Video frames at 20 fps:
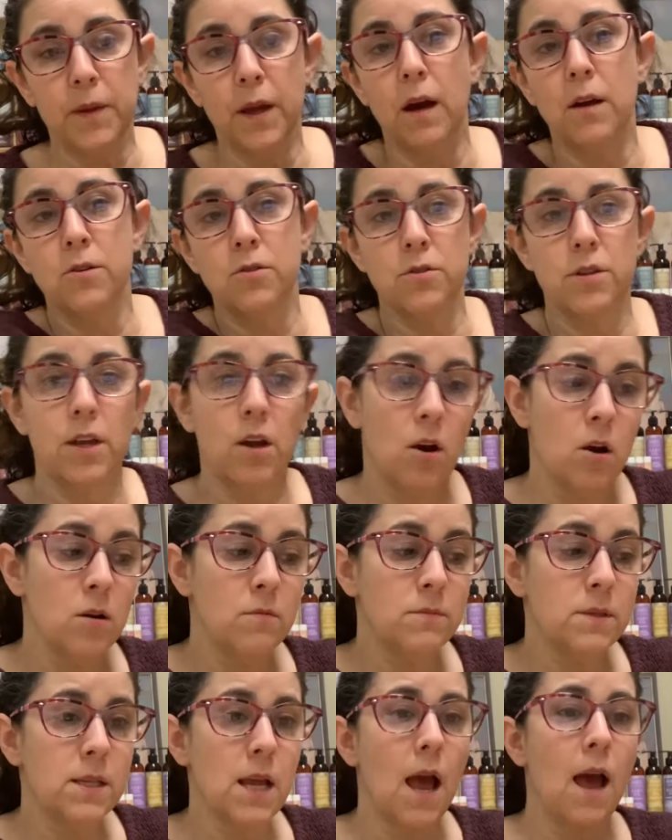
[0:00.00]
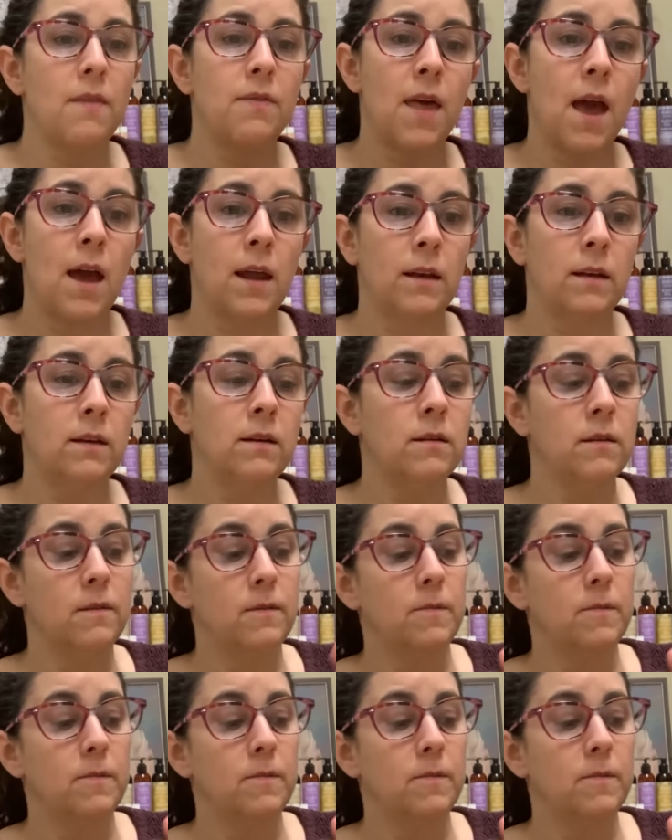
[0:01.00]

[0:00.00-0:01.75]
under the arms and then